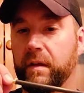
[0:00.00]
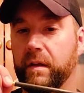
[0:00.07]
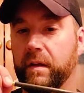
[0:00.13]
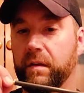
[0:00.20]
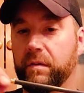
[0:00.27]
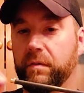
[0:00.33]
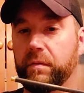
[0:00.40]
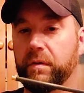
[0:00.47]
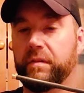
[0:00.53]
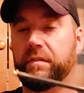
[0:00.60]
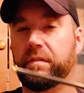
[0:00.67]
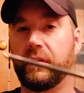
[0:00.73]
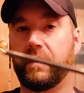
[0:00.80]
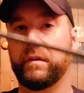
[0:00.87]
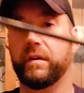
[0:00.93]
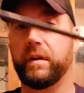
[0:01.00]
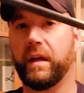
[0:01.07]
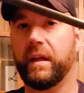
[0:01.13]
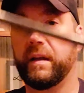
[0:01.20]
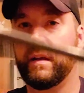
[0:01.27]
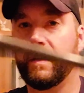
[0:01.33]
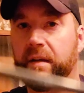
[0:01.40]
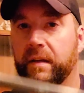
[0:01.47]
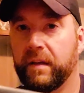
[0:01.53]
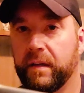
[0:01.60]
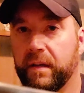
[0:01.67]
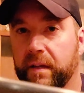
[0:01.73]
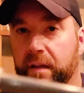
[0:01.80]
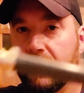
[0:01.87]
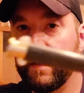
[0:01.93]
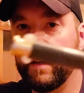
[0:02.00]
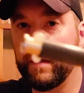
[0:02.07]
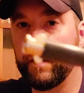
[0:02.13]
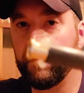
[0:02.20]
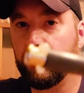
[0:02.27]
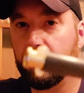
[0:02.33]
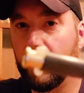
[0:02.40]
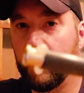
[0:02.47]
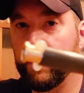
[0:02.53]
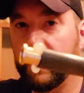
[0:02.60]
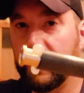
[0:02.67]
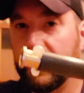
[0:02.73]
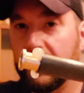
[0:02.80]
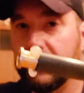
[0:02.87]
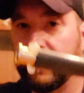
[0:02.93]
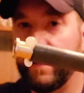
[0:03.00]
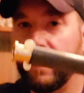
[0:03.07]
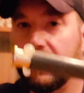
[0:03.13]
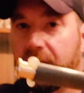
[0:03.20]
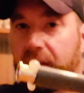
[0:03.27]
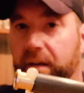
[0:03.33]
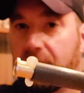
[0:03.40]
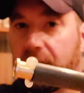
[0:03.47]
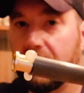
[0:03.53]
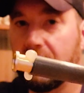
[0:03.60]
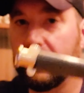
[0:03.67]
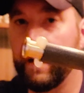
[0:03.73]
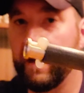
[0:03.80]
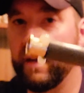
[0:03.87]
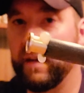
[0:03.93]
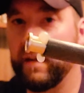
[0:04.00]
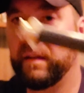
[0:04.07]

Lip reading: and twist, and you'll get it bubbling at the end there like that.